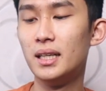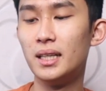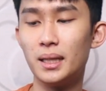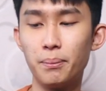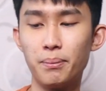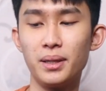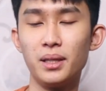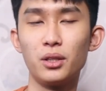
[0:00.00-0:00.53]
the
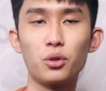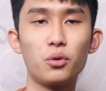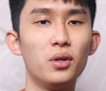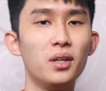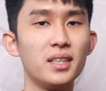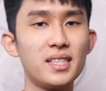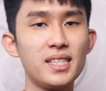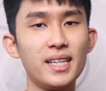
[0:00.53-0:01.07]
build
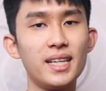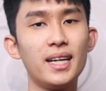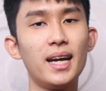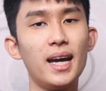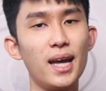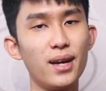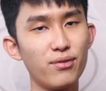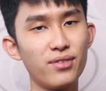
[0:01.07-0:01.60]
quality
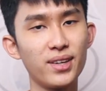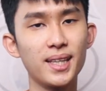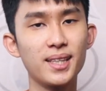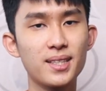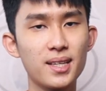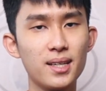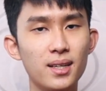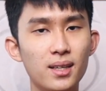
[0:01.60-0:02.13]
and fit.